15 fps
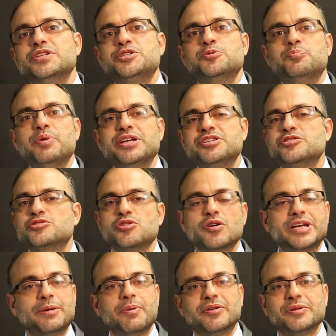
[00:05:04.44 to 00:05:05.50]
each patient, she's
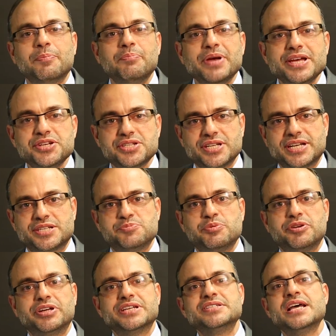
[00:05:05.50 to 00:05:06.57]
talking about the patient
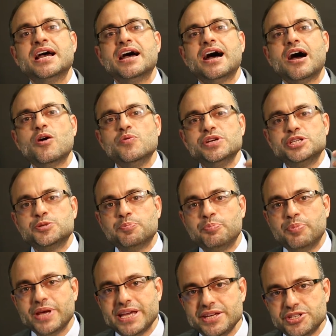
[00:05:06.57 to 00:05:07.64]
experience, how each
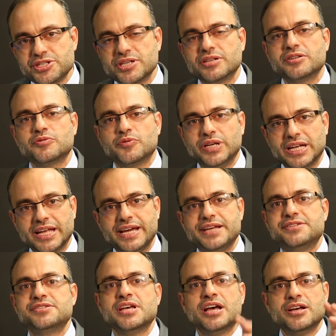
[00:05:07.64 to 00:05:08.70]
patient
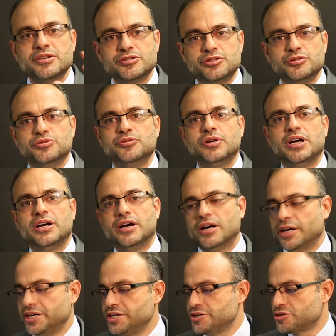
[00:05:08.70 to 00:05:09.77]
relates to
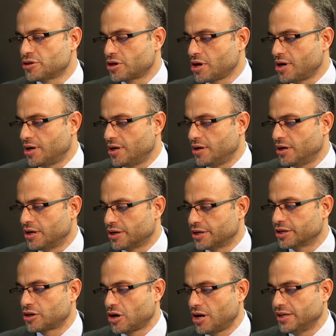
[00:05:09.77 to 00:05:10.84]
his or
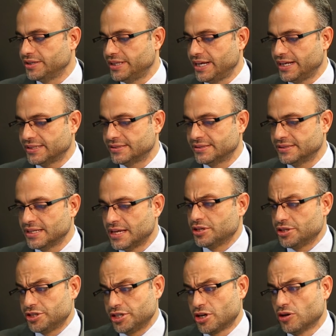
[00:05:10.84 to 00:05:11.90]
her contacts.
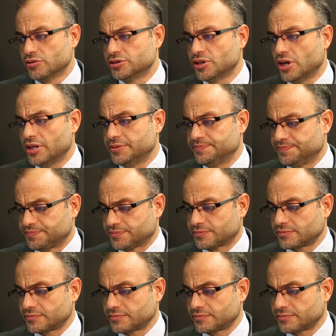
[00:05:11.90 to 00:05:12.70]
She goes on